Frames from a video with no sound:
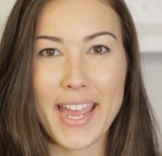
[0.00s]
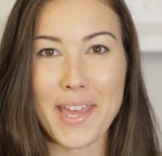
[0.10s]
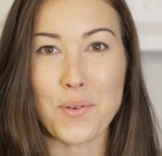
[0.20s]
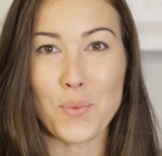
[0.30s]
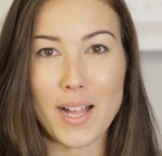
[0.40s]

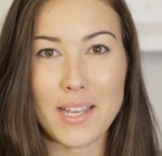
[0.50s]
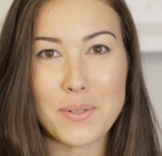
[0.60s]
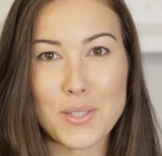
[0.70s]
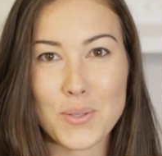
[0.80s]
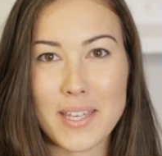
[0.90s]
and while I
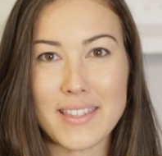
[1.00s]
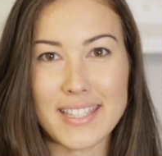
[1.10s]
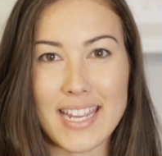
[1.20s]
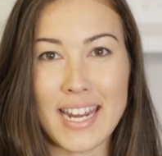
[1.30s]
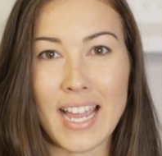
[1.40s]
was doing the
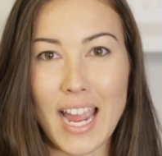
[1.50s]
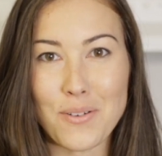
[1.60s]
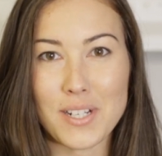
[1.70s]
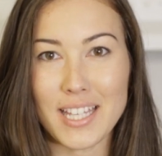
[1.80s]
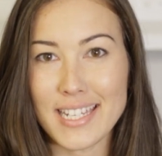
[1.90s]
staining I
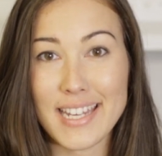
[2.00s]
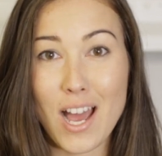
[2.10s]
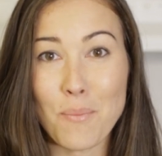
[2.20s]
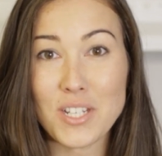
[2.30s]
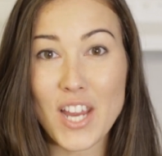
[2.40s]
realized
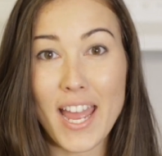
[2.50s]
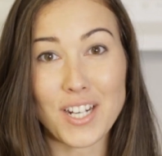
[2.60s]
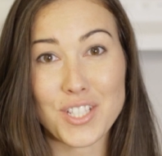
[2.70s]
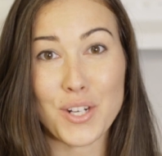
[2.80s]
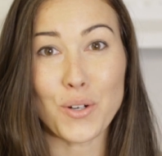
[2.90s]
how much I
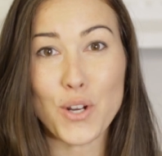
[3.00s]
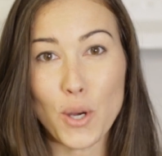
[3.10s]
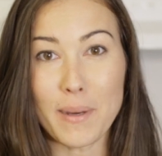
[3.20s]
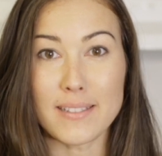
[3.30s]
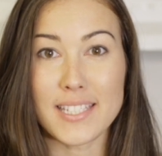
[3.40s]
actually don't
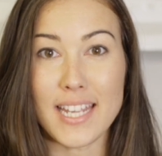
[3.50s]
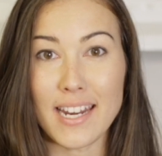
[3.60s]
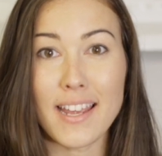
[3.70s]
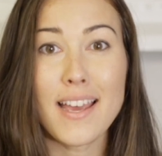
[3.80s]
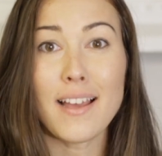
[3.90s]
know about stain.